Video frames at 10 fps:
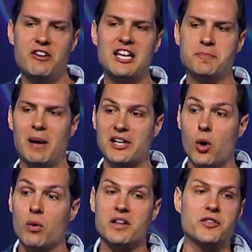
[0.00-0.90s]
faith by
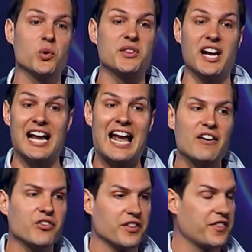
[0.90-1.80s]
going through it than I
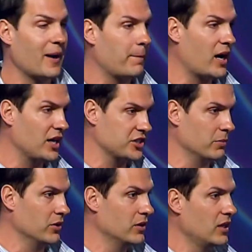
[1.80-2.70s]
ever thought
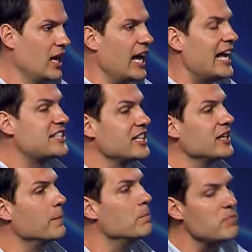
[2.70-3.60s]
possible. It's in the
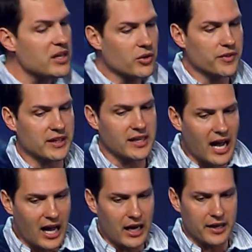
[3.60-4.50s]
middle that
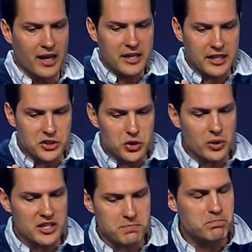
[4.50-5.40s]
God can do
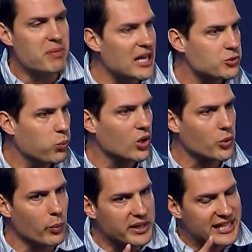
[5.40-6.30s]
his best work
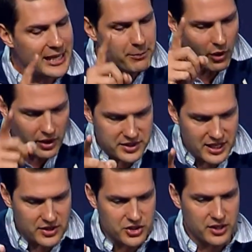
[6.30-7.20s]
when we keep our
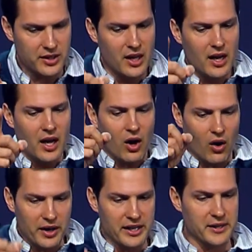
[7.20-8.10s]
attention
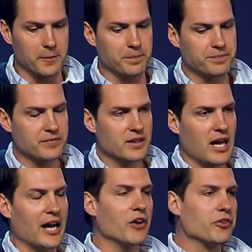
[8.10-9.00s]
on him.
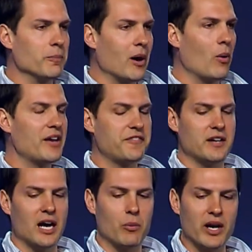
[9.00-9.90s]
I know for my wife and
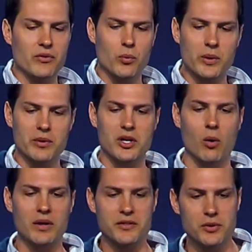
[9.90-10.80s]
I, whenever we were
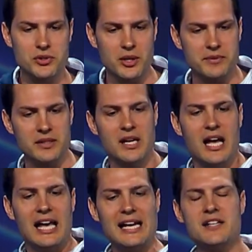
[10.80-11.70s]
going through something,
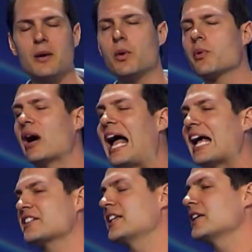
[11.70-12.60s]
anytime we were
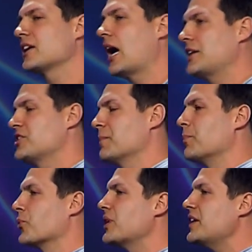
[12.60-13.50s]
asking God to
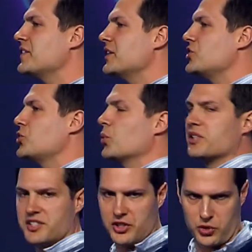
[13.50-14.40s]
breathe into a
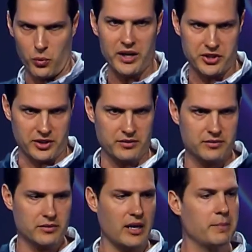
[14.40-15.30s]
situation,
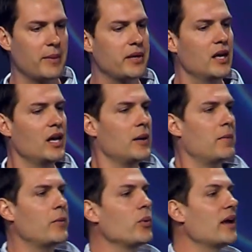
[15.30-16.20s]
right? Maybe,
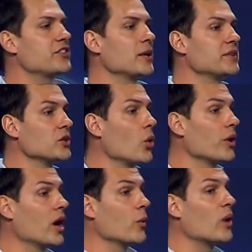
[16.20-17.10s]
maybe we have something going
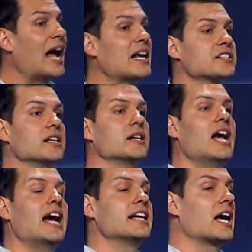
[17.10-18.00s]
on and we're asking,
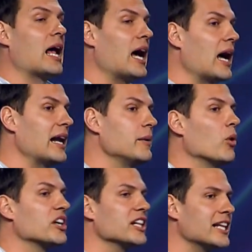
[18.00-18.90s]
hey, God, I, I need
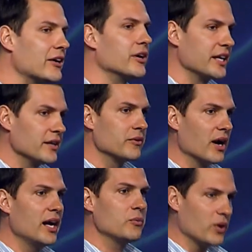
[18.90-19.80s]
more clarity,
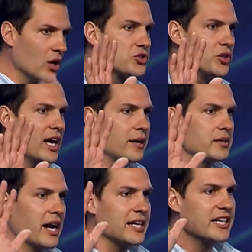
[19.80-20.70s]
right? We all do that.
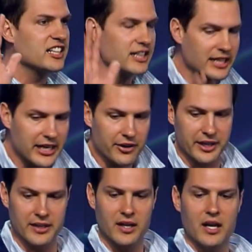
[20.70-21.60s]
God, I need clarity.